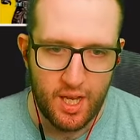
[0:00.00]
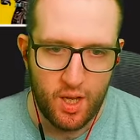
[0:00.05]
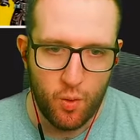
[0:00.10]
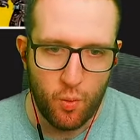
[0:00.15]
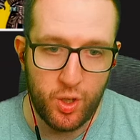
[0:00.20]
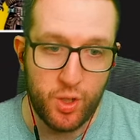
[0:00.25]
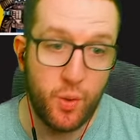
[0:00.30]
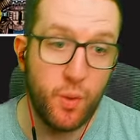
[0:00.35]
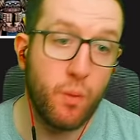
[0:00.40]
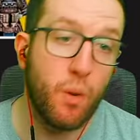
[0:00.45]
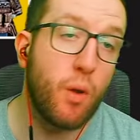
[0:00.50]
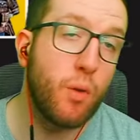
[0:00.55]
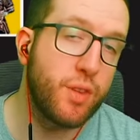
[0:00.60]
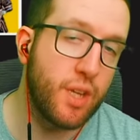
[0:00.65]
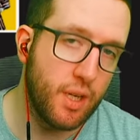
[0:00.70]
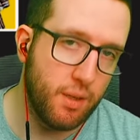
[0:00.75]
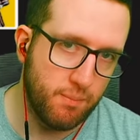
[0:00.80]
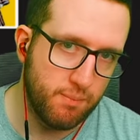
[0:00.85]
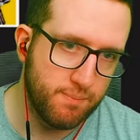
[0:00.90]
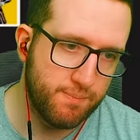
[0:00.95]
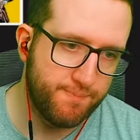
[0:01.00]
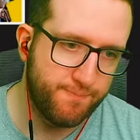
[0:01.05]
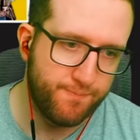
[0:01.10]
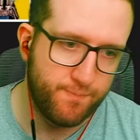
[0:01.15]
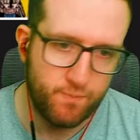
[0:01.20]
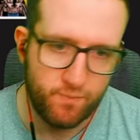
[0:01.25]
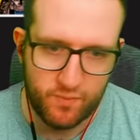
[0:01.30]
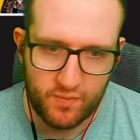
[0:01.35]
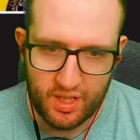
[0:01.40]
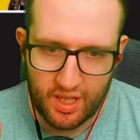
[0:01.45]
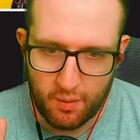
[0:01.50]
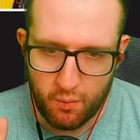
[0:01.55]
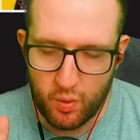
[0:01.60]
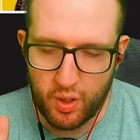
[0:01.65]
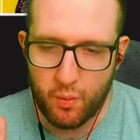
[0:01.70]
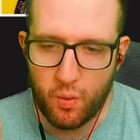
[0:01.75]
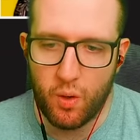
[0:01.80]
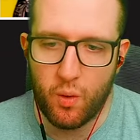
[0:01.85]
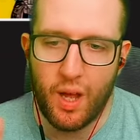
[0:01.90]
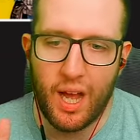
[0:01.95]
which we will do, and
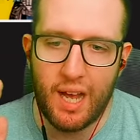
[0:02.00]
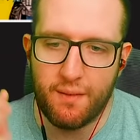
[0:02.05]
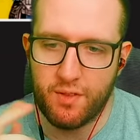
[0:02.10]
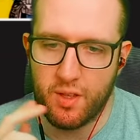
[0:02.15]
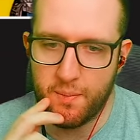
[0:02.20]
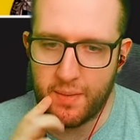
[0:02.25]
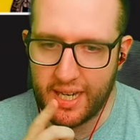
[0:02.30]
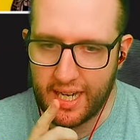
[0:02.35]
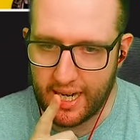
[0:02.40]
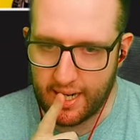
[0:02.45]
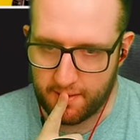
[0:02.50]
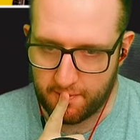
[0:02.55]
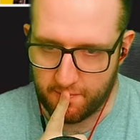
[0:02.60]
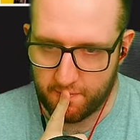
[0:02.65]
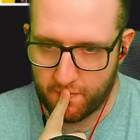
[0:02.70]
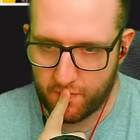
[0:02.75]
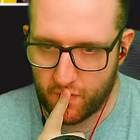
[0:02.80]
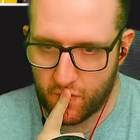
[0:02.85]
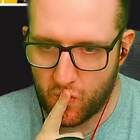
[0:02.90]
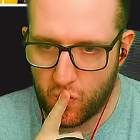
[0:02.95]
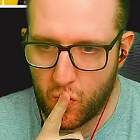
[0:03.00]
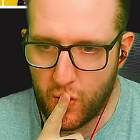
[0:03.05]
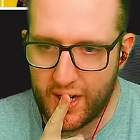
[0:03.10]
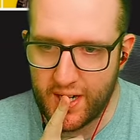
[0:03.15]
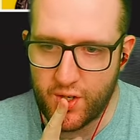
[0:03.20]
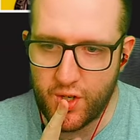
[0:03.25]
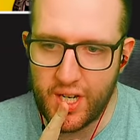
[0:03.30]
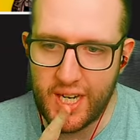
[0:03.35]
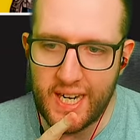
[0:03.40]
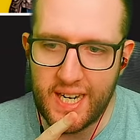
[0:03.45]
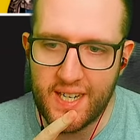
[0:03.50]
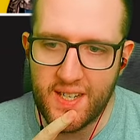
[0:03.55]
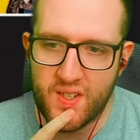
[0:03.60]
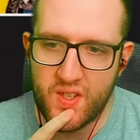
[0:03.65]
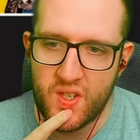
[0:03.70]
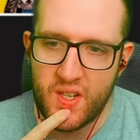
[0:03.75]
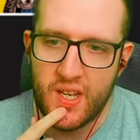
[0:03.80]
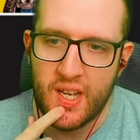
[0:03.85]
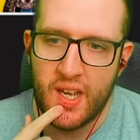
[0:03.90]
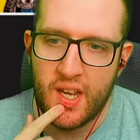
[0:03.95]
we will have them here, which
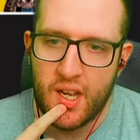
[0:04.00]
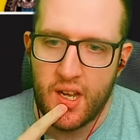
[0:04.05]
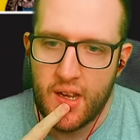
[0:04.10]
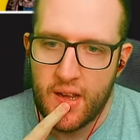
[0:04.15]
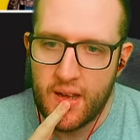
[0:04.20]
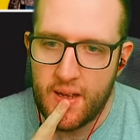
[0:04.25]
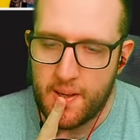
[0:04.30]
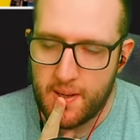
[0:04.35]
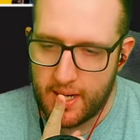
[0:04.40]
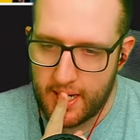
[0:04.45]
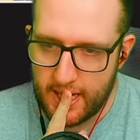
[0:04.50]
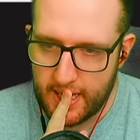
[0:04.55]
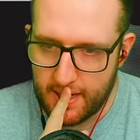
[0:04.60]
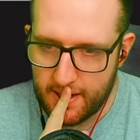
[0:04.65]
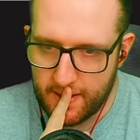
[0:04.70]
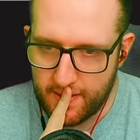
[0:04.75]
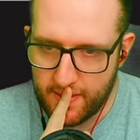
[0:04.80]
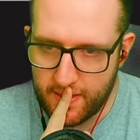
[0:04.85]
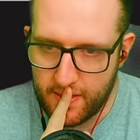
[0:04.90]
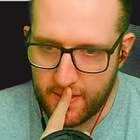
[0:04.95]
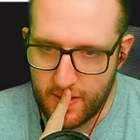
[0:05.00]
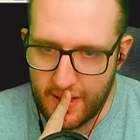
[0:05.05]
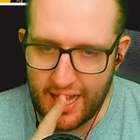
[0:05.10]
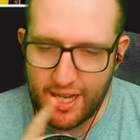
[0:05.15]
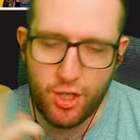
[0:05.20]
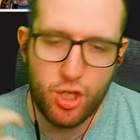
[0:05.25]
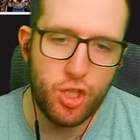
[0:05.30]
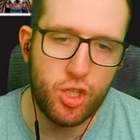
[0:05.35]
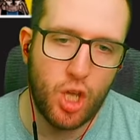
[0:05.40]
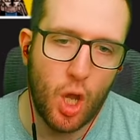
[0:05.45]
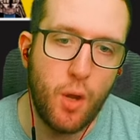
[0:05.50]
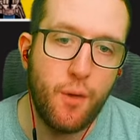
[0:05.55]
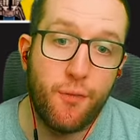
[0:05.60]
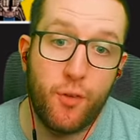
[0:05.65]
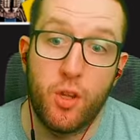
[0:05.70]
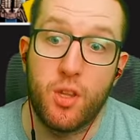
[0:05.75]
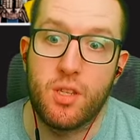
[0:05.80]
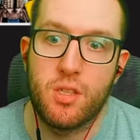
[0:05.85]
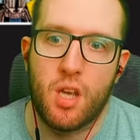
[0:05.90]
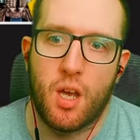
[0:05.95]
is, let's just go
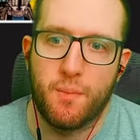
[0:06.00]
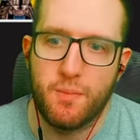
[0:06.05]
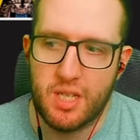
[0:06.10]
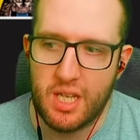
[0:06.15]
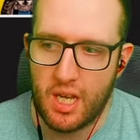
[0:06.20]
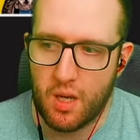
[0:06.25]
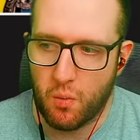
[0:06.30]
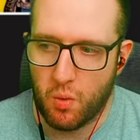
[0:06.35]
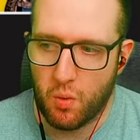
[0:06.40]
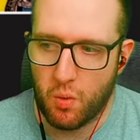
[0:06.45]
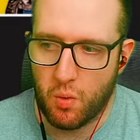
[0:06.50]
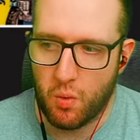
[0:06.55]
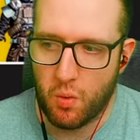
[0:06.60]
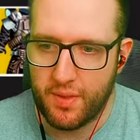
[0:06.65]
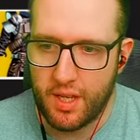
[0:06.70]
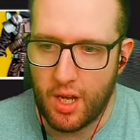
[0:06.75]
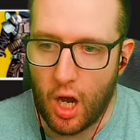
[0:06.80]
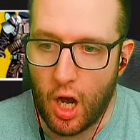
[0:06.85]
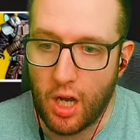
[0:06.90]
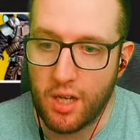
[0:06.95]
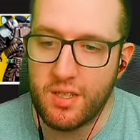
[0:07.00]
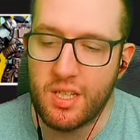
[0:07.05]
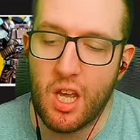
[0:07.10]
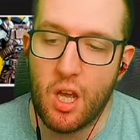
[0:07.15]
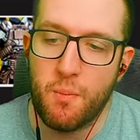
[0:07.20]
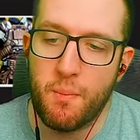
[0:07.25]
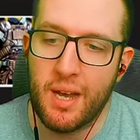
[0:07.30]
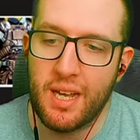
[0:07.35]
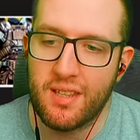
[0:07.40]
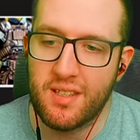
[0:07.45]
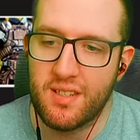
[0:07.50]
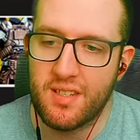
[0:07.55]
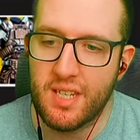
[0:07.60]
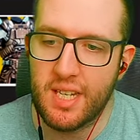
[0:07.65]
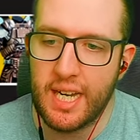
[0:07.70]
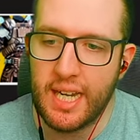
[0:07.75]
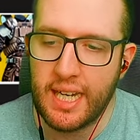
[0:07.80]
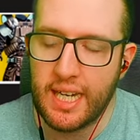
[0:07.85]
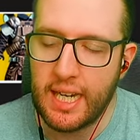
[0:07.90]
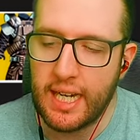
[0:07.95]
through the top tier one.
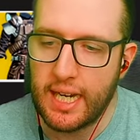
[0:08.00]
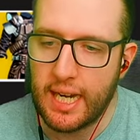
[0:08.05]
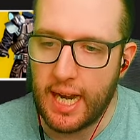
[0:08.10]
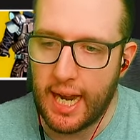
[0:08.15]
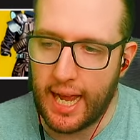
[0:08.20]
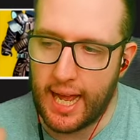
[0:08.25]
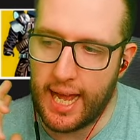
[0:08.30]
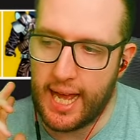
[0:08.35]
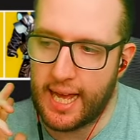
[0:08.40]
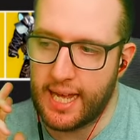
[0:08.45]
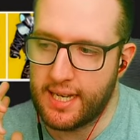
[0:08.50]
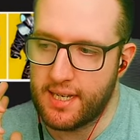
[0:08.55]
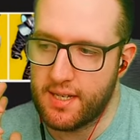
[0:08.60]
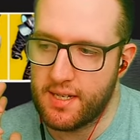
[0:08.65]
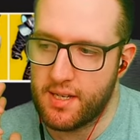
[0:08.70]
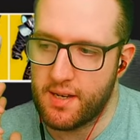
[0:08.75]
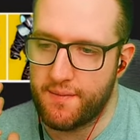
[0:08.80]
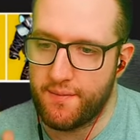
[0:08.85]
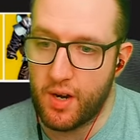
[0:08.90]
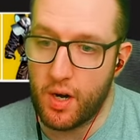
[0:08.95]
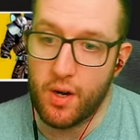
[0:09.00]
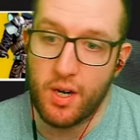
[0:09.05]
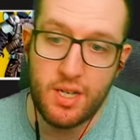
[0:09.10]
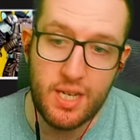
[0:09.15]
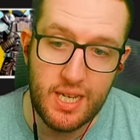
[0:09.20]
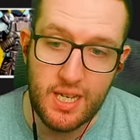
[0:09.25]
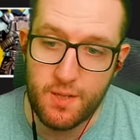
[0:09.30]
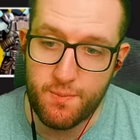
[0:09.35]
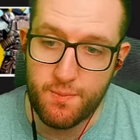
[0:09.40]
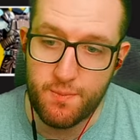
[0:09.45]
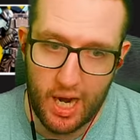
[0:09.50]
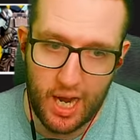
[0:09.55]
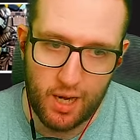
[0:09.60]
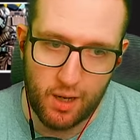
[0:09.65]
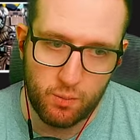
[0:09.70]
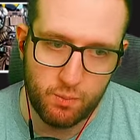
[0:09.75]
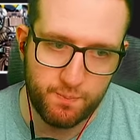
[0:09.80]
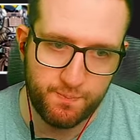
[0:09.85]
Ozymancy and Verity's Brow.